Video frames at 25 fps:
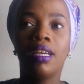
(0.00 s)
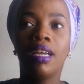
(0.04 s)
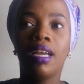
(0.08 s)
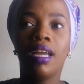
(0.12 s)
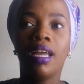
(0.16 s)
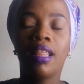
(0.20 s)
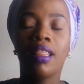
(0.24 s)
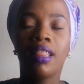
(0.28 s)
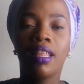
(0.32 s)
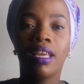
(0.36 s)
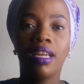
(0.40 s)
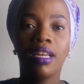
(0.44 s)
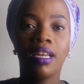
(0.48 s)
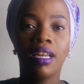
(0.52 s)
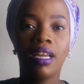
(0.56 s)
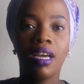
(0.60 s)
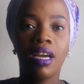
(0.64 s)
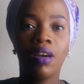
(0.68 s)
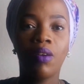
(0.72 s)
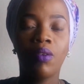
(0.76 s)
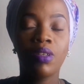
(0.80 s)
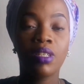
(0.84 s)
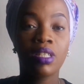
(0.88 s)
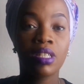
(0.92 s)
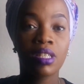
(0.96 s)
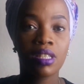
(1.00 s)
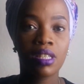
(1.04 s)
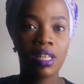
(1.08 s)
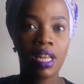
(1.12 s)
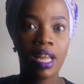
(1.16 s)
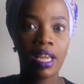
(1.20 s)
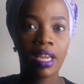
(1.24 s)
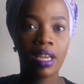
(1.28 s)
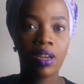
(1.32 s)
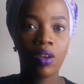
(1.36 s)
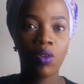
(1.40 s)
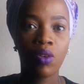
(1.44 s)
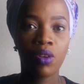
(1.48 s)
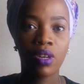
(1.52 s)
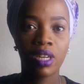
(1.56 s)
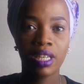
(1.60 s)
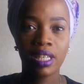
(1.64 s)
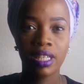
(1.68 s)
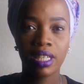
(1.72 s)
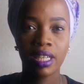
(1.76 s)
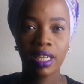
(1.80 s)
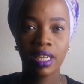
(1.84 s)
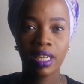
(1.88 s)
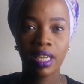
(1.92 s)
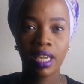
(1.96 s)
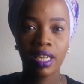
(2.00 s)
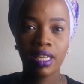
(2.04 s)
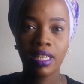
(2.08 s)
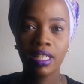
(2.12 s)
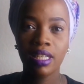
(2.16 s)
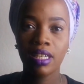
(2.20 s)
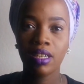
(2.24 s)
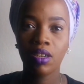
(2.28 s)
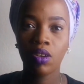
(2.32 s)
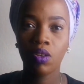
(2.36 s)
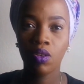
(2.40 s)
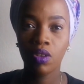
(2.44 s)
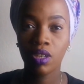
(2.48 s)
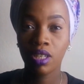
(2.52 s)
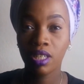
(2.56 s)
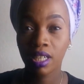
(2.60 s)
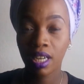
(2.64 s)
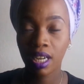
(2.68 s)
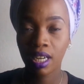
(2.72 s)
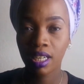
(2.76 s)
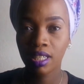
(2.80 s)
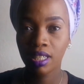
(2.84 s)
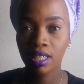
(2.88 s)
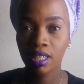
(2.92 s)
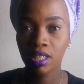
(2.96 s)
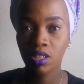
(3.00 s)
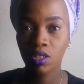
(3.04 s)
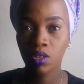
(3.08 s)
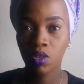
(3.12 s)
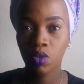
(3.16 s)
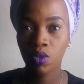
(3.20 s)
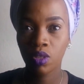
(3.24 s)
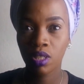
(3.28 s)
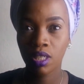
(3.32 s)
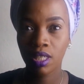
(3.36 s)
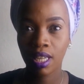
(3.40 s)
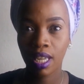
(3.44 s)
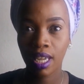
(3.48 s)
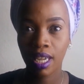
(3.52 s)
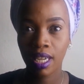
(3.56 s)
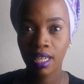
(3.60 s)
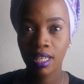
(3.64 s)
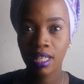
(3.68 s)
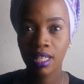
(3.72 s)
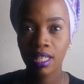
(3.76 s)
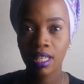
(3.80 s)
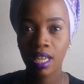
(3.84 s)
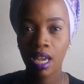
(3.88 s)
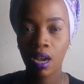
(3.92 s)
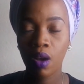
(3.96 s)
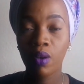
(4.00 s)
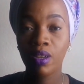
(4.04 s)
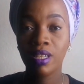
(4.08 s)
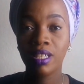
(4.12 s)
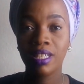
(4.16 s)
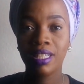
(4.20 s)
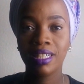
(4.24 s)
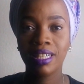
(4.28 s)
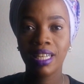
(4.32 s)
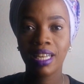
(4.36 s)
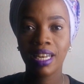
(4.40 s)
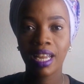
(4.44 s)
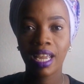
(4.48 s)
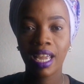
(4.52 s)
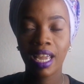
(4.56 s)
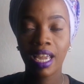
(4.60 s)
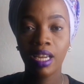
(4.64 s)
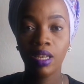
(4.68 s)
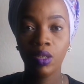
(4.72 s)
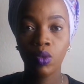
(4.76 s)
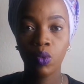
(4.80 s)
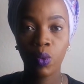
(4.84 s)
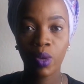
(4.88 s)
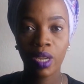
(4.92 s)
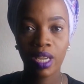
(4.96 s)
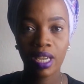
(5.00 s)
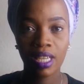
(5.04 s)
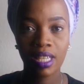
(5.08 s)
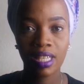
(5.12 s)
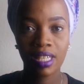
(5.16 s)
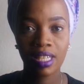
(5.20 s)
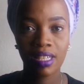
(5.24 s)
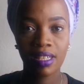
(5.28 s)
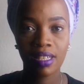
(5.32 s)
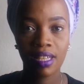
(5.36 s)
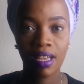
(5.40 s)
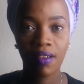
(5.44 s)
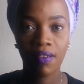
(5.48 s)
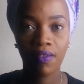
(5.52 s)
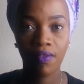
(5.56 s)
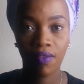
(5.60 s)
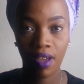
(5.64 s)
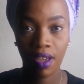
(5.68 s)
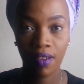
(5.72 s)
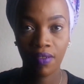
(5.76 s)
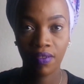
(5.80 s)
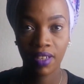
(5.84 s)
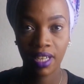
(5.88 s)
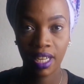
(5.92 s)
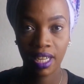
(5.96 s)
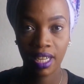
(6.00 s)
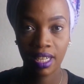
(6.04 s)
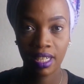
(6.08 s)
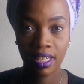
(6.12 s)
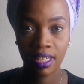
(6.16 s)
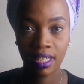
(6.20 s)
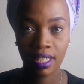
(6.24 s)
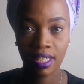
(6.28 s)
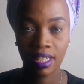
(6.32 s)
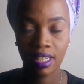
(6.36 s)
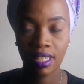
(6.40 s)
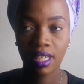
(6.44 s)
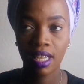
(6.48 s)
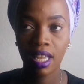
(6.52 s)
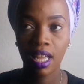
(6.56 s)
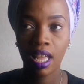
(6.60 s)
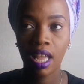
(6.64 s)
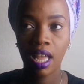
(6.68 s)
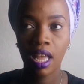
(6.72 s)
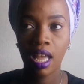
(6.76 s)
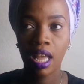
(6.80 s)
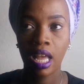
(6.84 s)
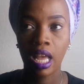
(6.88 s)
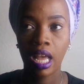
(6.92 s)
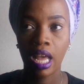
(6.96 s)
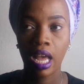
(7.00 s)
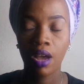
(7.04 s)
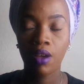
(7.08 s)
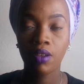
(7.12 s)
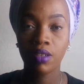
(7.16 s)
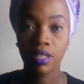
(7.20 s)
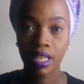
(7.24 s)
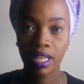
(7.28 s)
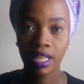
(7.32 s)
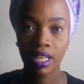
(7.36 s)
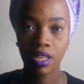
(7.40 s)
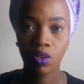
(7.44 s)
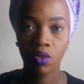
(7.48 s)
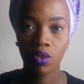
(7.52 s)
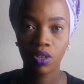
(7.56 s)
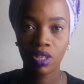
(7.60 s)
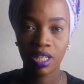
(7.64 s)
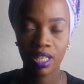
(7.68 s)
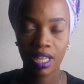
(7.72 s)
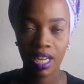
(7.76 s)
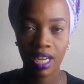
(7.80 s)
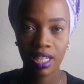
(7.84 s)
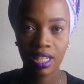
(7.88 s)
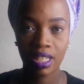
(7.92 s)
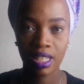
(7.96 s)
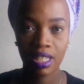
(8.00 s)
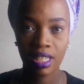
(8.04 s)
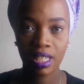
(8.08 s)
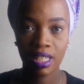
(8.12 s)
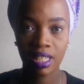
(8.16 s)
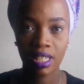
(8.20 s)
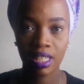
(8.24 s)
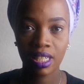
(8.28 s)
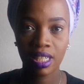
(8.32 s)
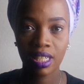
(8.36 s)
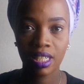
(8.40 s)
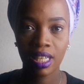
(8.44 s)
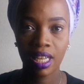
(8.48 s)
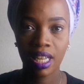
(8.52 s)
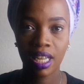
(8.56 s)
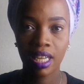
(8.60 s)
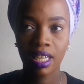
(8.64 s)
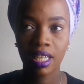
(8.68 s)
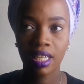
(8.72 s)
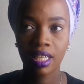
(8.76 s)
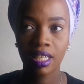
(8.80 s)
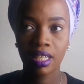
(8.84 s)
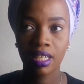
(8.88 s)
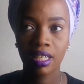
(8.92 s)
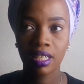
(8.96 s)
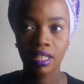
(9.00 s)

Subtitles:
And then I was like already getting contractions those days. I was 38 weeks, 5 days. I was getting contractions, like